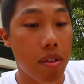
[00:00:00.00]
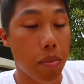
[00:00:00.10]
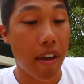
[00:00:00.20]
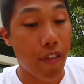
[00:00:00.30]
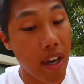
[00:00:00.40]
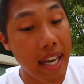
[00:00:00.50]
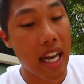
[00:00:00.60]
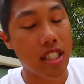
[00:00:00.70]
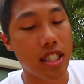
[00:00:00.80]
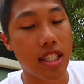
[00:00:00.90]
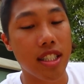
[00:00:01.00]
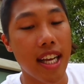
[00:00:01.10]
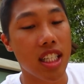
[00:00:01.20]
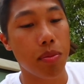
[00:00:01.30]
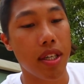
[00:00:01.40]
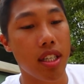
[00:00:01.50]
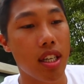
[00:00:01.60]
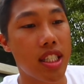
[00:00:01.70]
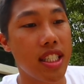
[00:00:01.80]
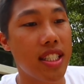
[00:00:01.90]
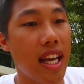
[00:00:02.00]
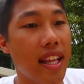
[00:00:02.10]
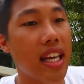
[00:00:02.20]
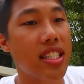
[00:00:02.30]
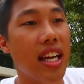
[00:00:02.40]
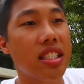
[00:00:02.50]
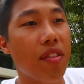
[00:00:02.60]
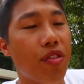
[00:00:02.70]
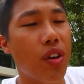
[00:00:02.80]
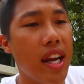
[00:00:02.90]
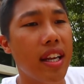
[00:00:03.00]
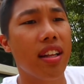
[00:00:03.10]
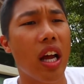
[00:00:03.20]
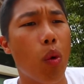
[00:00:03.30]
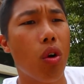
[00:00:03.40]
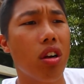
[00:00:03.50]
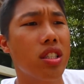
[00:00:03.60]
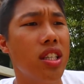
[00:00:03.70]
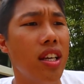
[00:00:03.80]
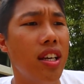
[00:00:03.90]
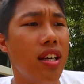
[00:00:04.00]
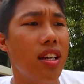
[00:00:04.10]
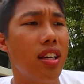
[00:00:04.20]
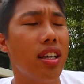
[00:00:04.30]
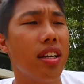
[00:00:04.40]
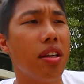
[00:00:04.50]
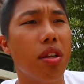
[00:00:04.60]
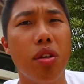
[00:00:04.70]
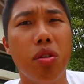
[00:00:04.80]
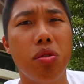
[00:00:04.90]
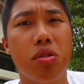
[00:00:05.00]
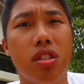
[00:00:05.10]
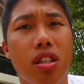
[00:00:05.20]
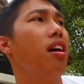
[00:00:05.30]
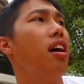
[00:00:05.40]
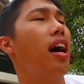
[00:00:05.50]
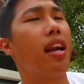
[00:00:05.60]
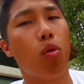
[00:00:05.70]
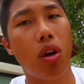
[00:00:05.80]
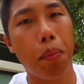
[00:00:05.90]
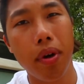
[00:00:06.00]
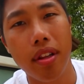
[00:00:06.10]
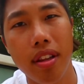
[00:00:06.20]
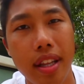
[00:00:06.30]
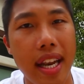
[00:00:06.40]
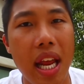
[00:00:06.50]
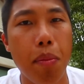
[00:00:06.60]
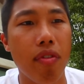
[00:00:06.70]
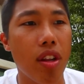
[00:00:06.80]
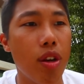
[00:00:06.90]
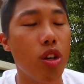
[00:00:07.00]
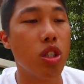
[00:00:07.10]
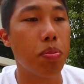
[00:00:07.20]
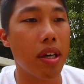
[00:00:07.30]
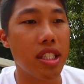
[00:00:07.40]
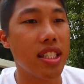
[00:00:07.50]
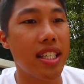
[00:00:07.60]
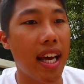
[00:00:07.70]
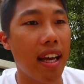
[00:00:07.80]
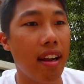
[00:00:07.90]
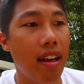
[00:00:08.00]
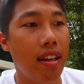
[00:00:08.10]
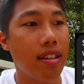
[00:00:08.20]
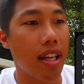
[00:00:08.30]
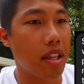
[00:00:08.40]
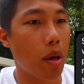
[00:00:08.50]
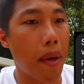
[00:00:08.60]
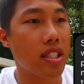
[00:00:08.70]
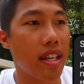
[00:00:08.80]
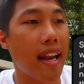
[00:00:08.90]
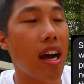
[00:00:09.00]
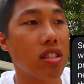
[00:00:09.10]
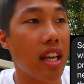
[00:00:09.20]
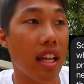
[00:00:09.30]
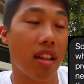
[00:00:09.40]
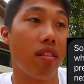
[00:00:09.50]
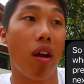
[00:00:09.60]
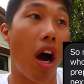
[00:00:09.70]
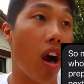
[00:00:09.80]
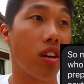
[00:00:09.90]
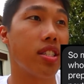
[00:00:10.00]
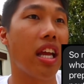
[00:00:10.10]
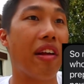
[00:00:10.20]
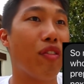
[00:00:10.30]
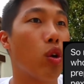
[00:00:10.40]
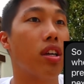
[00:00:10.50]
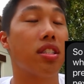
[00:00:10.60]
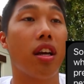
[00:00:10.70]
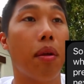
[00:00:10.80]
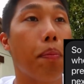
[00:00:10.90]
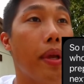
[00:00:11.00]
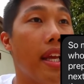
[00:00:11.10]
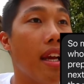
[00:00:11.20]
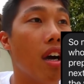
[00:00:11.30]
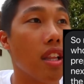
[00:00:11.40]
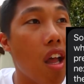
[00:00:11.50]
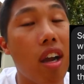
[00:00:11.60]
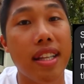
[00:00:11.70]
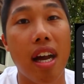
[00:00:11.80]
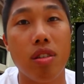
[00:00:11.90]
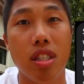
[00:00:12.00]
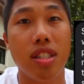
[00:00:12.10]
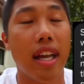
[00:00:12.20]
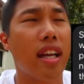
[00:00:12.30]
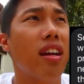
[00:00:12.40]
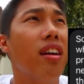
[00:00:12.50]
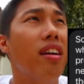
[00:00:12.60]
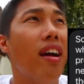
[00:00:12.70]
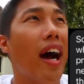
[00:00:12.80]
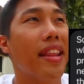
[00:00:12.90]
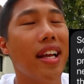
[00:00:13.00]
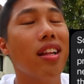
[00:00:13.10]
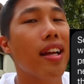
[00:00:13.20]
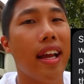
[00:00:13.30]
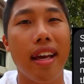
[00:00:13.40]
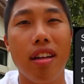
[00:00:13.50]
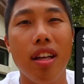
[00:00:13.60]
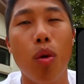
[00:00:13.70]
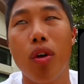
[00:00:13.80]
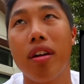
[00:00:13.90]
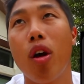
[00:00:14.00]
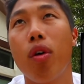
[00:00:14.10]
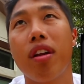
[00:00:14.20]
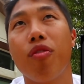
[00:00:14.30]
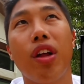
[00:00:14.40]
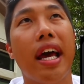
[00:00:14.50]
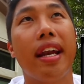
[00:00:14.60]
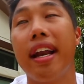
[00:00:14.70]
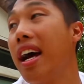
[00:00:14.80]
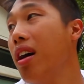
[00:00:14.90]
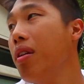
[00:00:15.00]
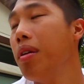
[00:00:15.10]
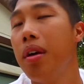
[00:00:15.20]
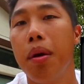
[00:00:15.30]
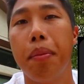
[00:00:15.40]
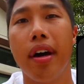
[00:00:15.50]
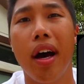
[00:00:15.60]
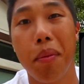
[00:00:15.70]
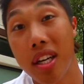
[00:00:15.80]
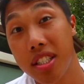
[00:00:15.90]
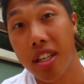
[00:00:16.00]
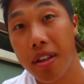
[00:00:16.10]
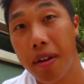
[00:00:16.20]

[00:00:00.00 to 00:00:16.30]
My friend actually just texted me. She said that she has a friend that works in a news, uh, I don't want to put the name of the news, but she said that they're about to announce that our state, Florida, is going to be on lockdown, just like I think like Italy where no one can fly in and out, but I'm not sure.